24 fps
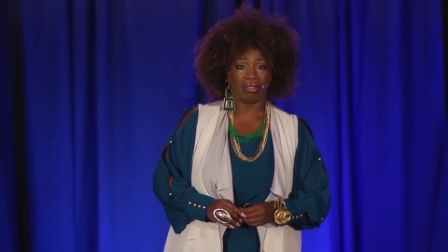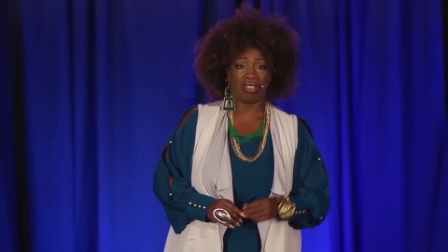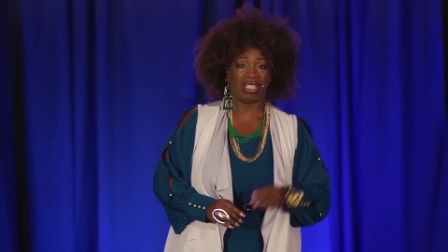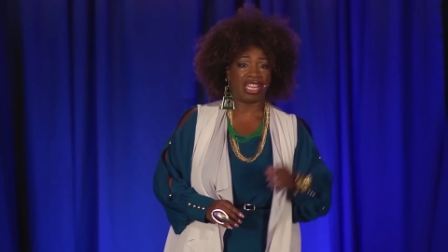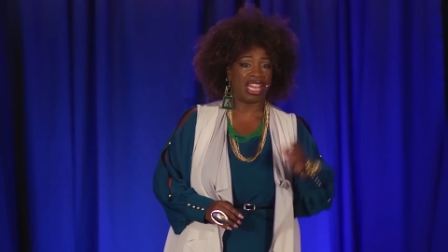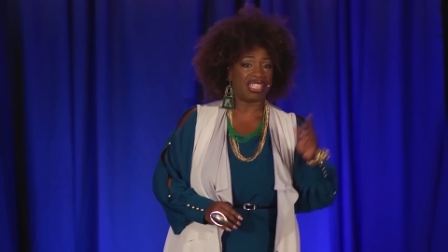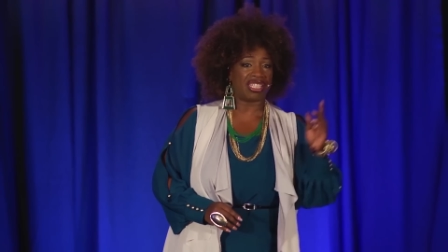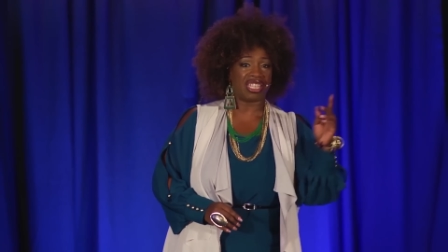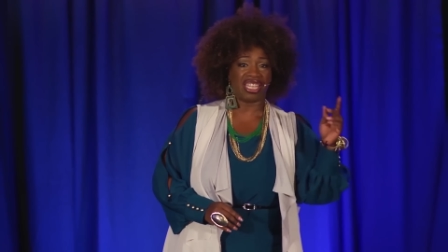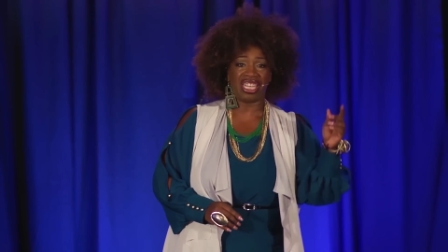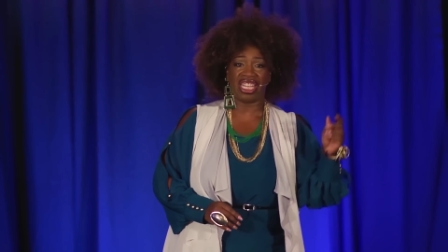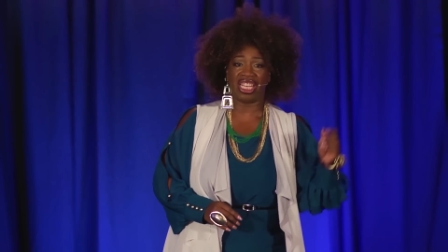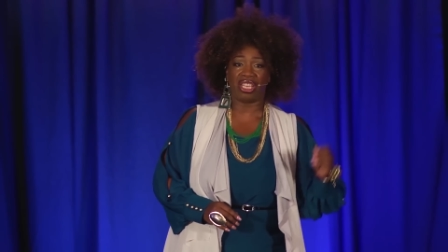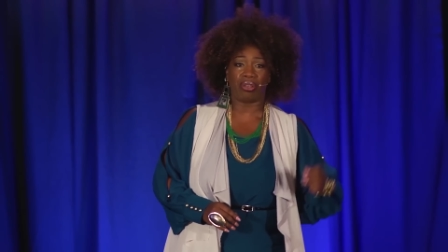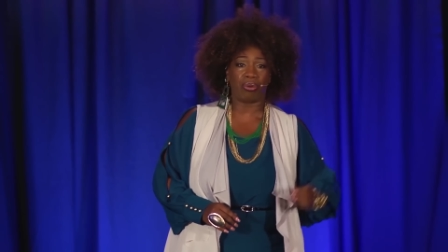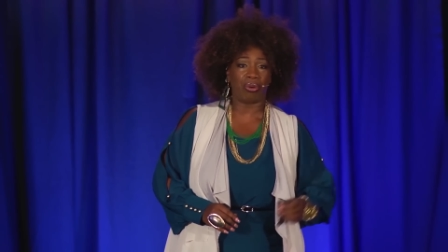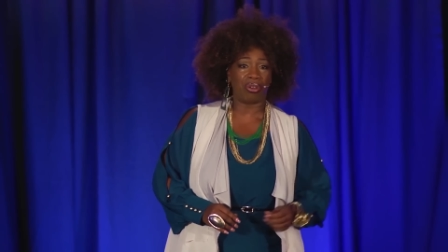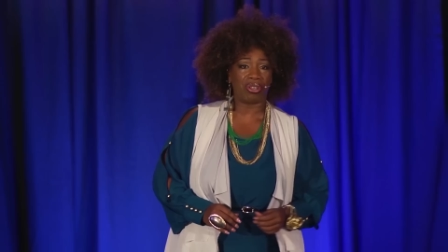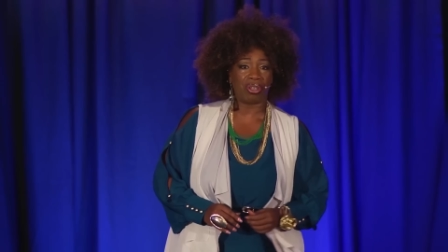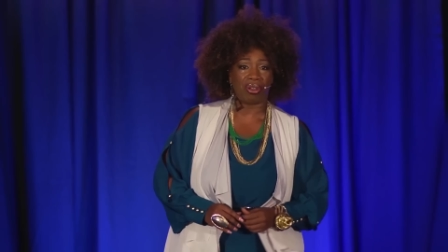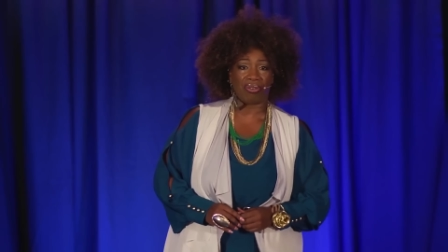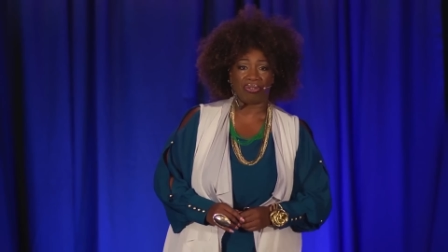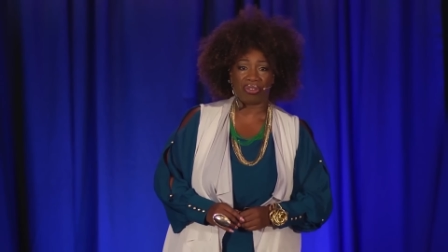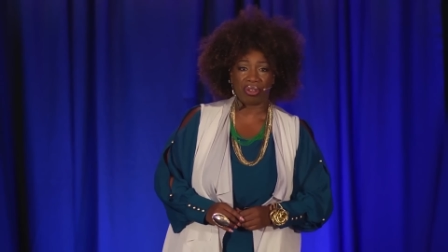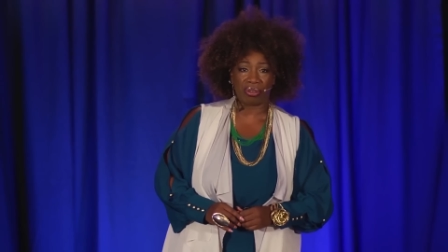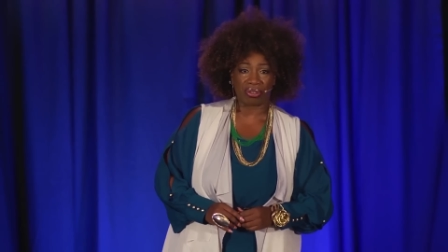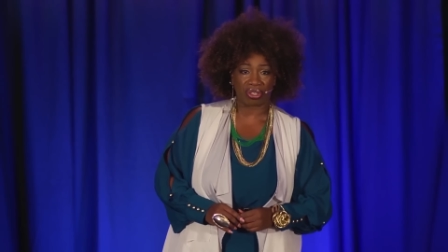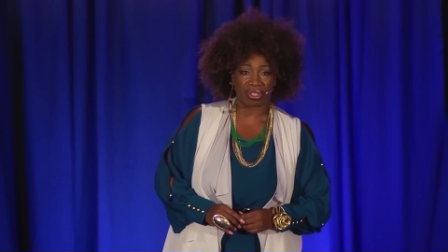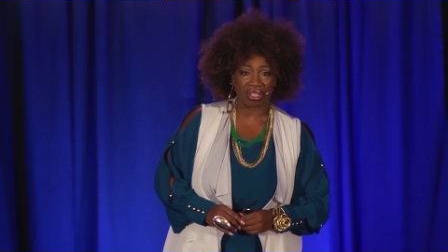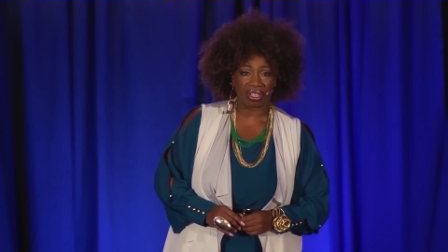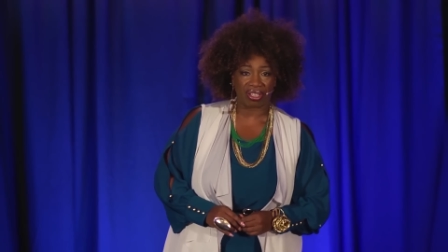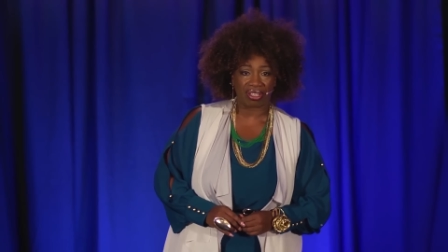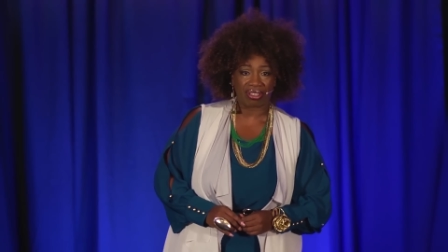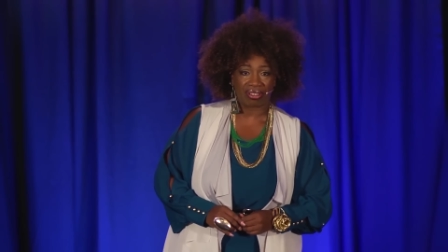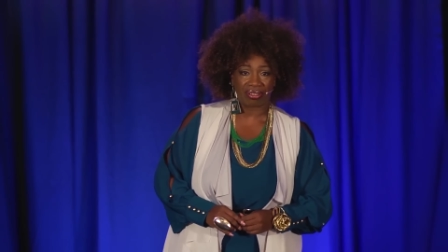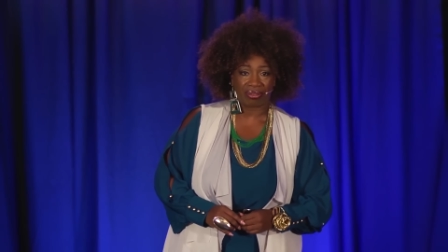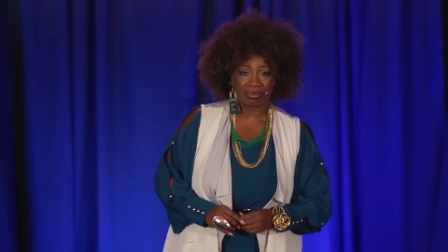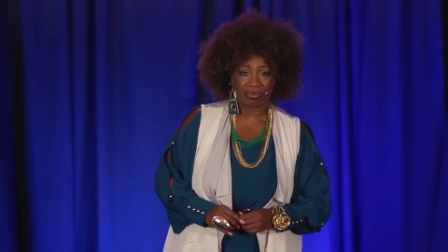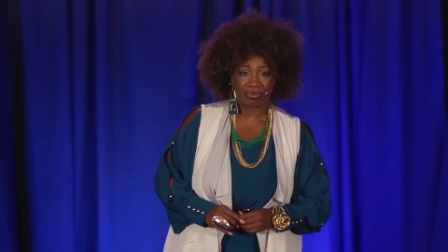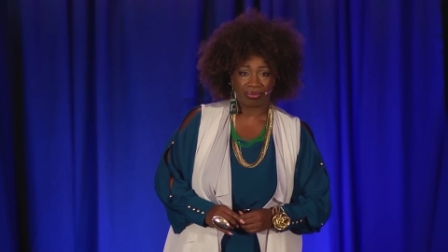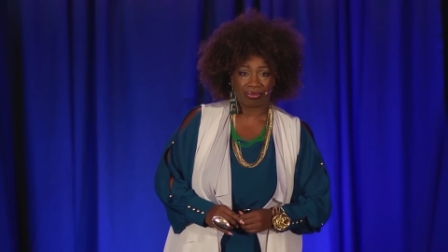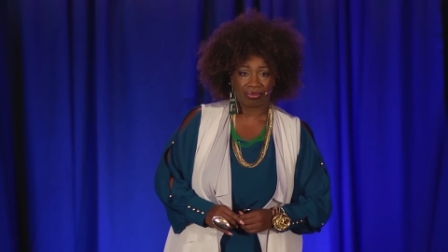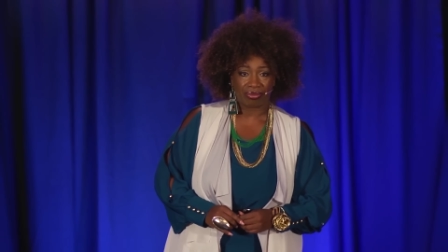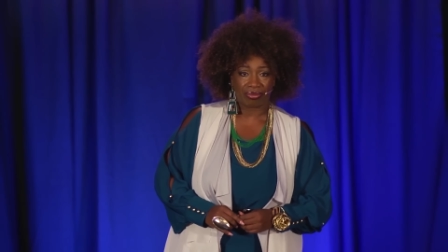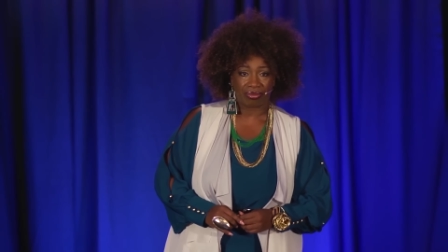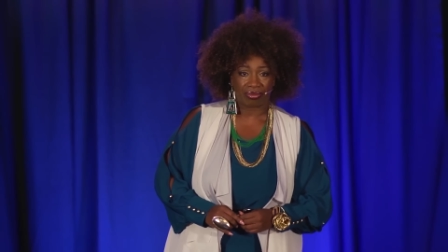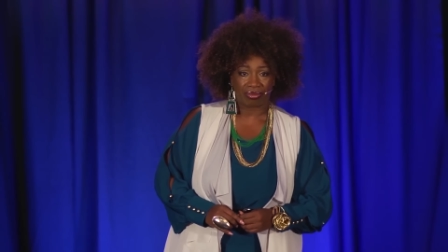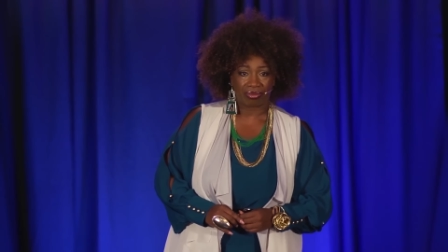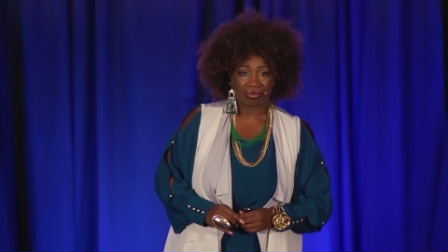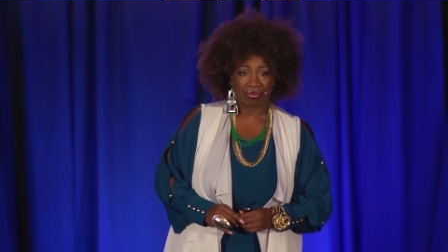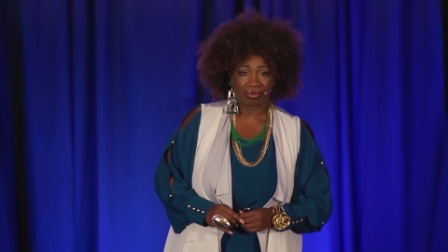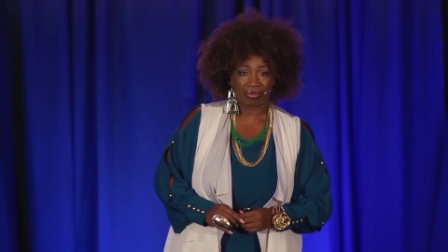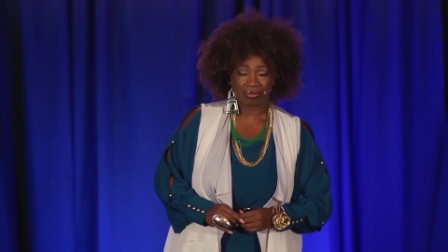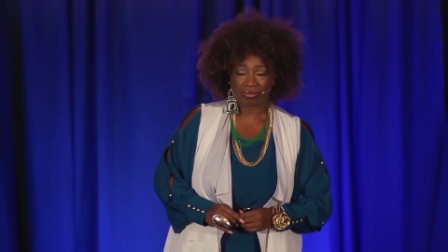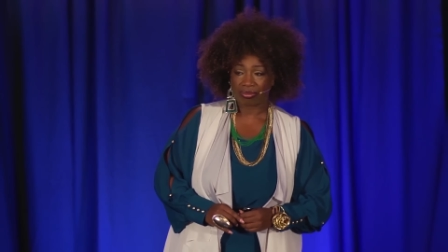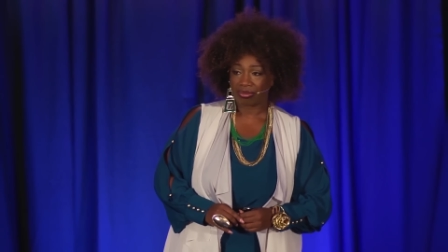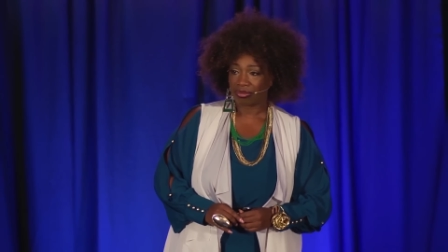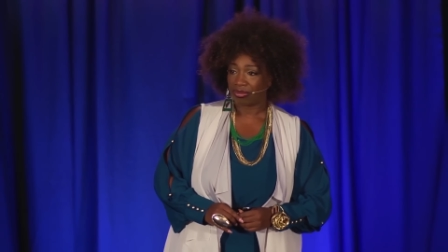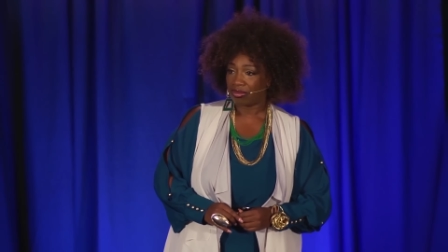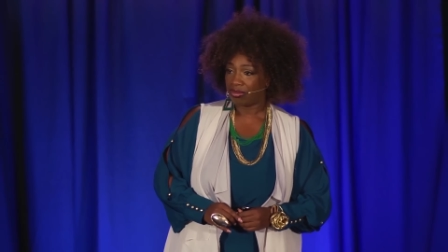doesn't equal your future. Yes.